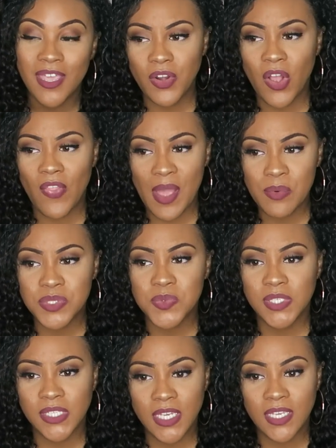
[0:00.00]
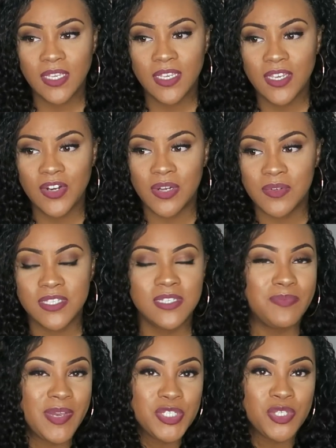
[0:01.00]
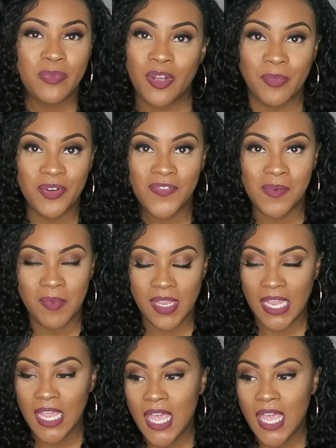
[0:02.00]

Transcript: You know, that was really, you know, it was a special moment for me.